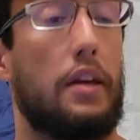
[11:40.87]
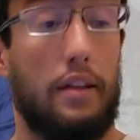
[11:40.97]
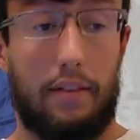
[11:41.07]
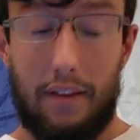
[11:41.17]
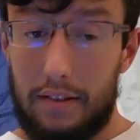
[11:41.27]

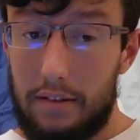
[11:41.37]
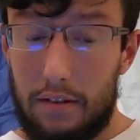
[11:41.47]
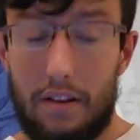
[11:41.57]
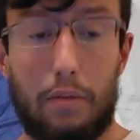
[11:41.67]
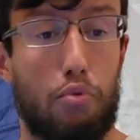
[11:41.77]

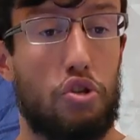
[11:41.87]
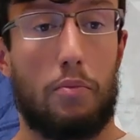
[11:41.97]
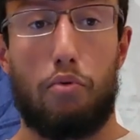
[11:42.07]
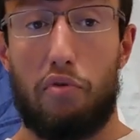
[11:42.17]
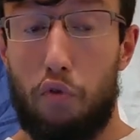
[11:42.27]
Intensity and pushing
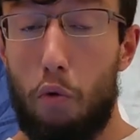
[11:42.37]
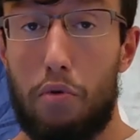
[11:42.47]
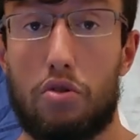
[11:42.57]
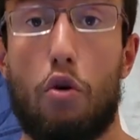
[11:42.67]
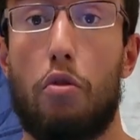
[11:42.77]

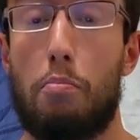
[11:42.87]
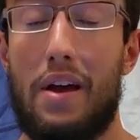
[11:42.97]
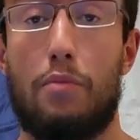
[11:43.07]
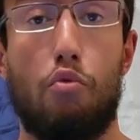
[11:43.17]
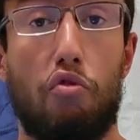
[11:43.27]
performance on
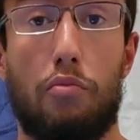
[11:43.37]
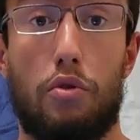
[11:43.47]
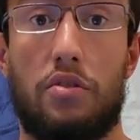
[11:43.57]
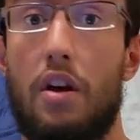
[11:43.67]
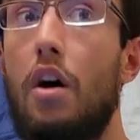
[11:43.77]
main
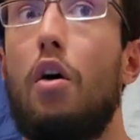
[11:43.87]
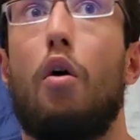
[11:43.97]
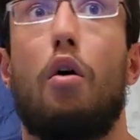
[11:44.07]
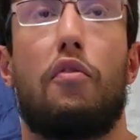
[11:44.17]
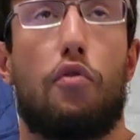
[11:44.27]
movements
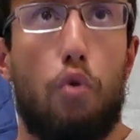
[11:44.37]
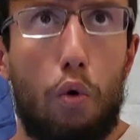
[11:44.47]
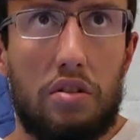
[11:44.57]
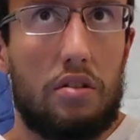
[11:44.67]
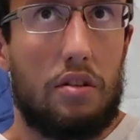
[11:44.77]
of
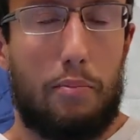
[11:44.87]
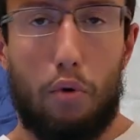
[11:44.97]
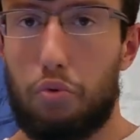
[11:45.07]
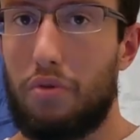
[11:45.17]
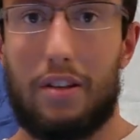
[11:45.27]
course is
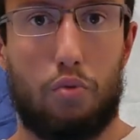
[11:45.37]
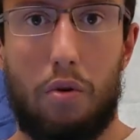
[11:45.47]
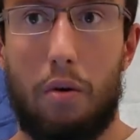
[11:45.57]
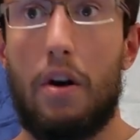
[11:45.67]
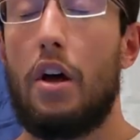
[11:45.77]
important as
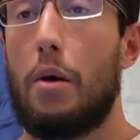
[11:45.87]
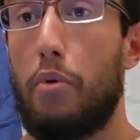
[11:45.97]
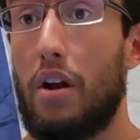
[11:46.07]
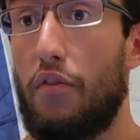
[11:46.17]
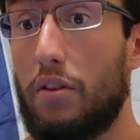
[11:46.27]
well.
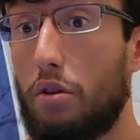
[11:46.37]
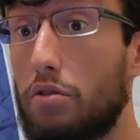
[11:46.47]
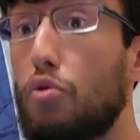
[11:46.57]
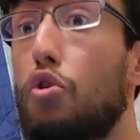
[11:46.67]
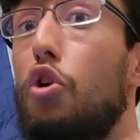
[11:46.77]
But if it
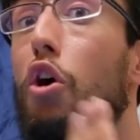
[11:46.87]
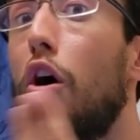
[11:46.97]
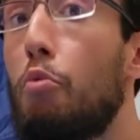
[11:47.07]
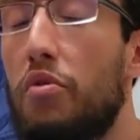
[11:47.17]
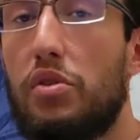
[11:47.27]
doesn't
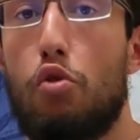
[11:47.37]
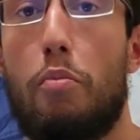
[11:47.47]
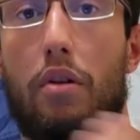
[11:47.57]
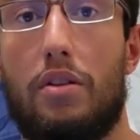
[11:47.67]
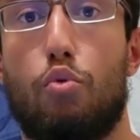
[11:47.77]
come with the
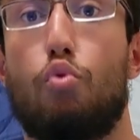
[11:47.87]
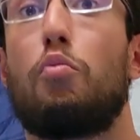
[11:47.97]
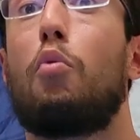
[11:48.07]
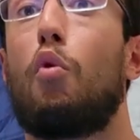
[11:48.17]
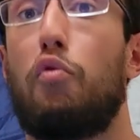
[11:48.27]
ability to do
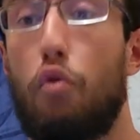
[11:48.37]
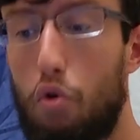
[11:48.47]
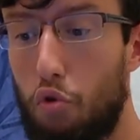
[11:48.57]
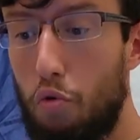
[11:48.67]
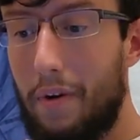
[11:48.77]
more
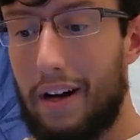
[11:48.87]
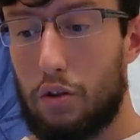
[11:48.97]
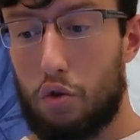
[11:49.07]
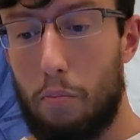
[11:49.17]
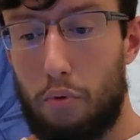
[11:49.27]
volume, at
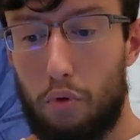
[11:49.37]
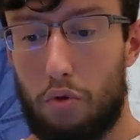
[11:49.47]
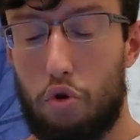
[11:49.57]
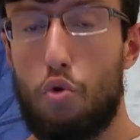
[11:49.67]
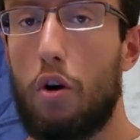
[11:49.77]
some point
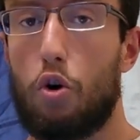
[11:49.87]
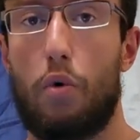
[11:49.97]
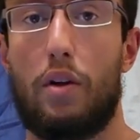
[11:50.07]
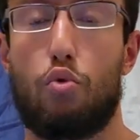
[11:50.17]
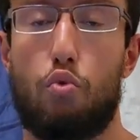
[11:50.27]
you are
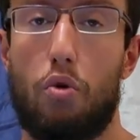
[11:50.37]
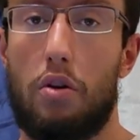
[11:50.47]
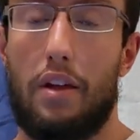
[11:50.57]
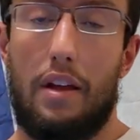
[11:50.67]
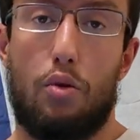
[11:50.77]
going to
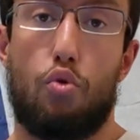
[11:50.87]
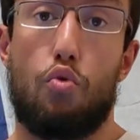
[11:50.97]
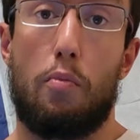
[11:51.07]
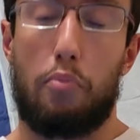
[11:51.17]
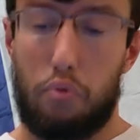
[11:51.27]
run
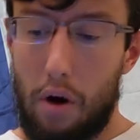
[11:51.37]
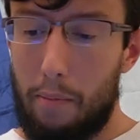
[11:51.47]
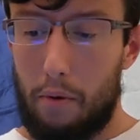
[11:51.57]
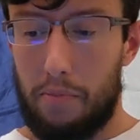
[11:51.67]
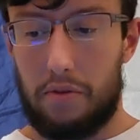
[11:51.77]
into
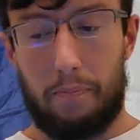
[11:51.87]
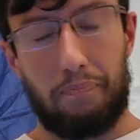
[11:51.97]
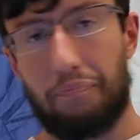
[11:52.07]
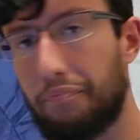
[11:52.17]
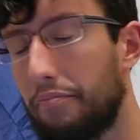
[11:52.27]
problems.
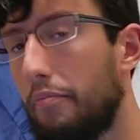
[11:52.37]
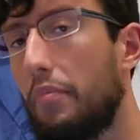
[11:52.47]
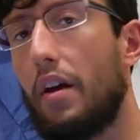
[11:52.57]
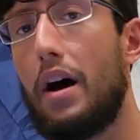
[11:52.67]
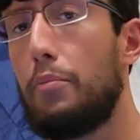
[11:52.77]

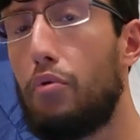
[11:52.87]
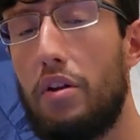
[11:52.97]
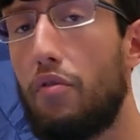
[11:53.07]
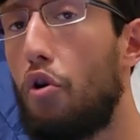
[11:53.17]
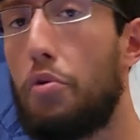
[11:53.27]
I
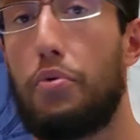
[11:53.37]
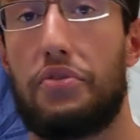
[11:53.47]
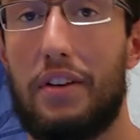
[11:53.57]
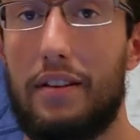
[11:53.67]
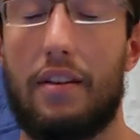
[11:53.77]
believe
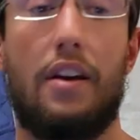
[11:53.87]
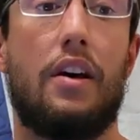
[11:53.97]
100%